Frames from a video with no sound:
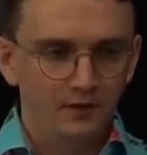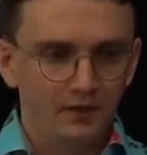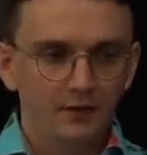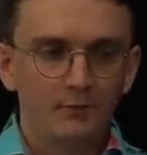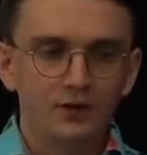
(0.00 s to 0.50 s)

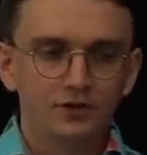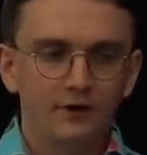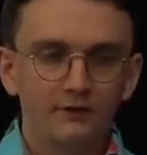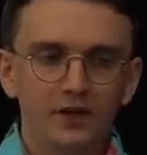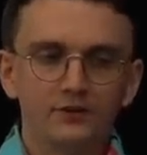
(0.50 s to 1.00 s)
Now, the most
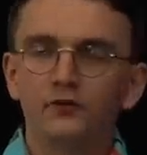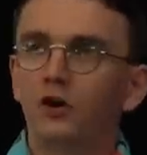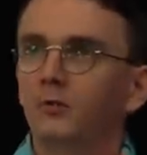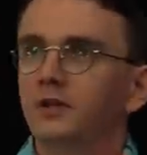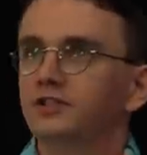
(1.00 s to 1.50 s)
obvious
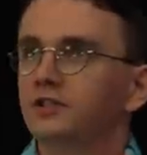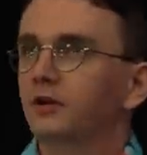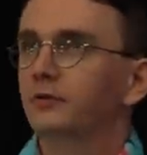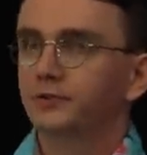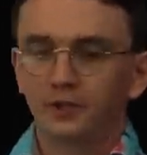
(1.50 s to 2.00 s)
form this
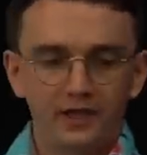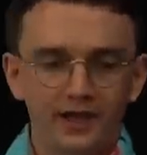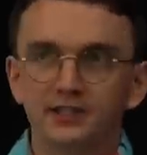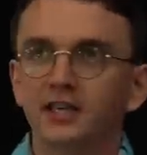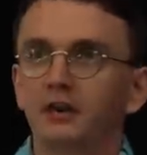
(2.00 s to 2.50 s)
took was with the
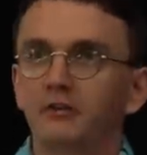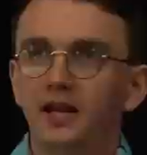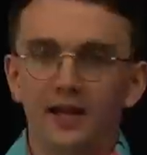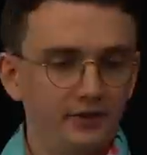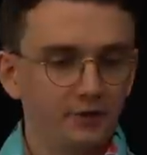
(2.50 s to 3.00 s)

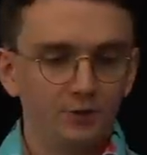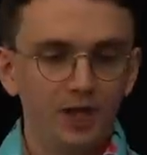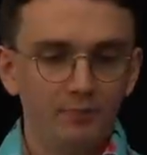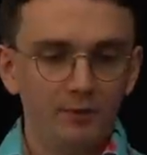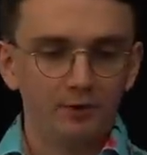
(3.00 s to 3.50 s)
artillery and the
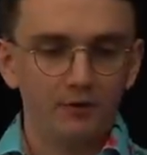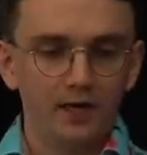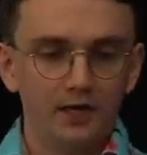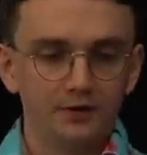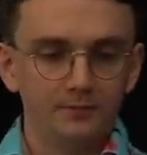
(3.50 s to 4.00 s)
creeping
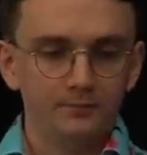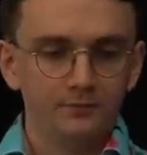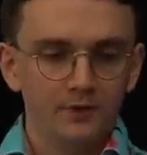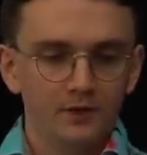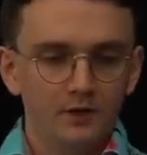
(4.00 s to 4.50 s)
barrage.
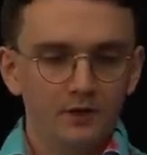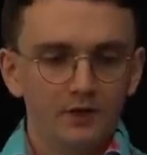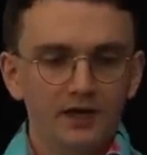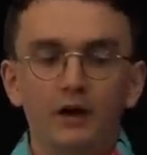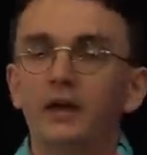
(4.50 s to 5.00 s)

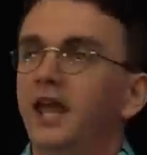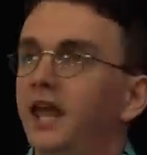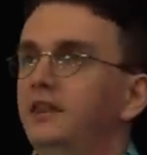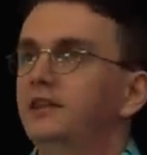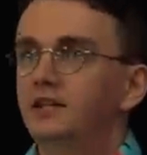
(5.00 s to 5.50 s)
Now
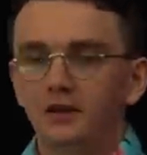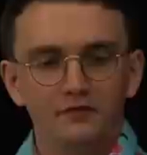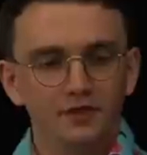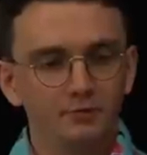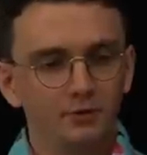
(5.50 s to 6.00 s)
here the
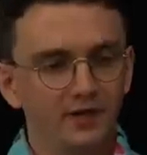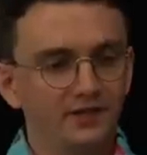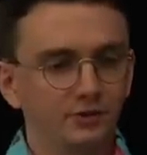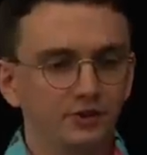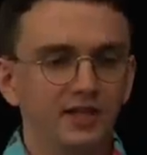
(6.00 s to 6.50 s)
difference between
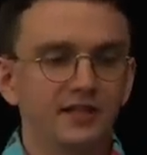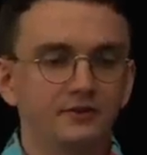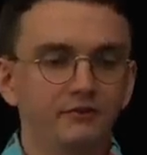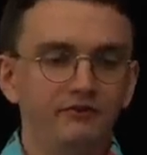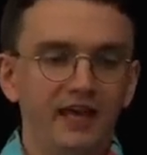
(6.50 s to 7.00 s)
success
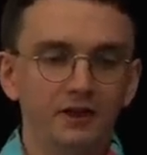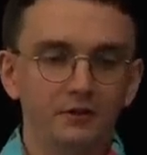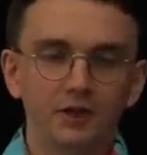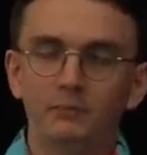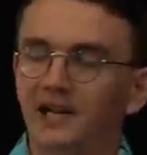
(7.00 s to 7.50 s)
and failure
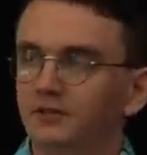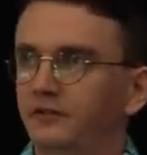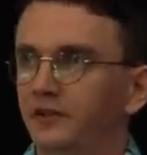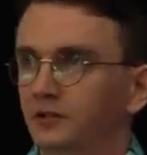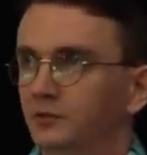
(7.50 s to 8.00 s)
on the
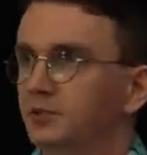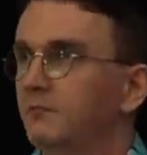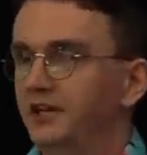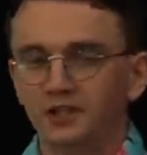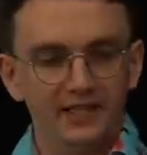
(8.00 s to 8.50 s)
battlefield was
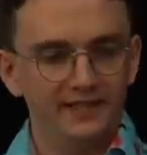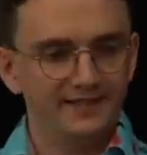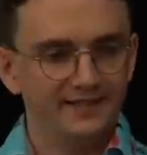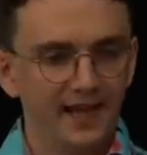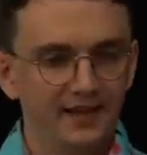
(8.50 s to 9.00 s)
measured in
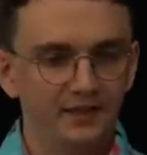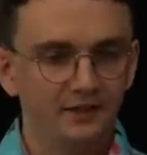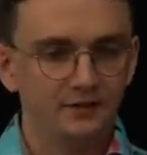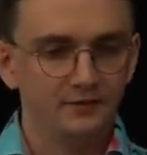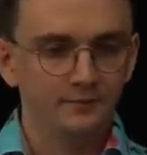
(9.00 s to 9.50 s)

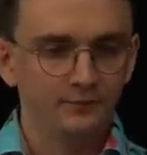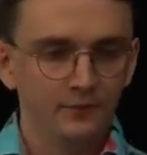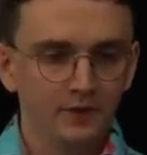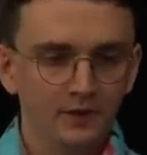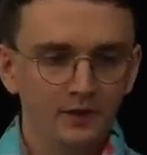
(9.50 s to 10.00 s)
seconds.
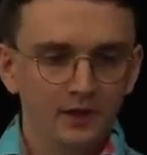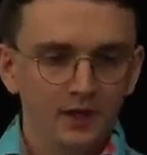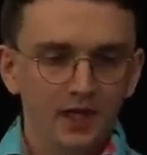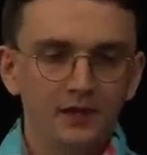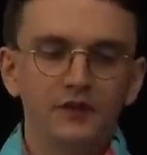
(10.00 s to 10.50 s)

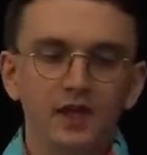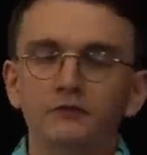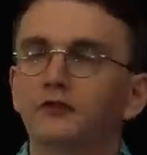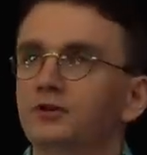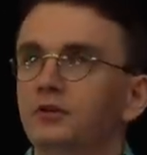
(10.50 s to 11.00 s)
If the
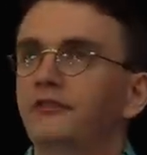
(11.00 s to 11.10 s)
infantry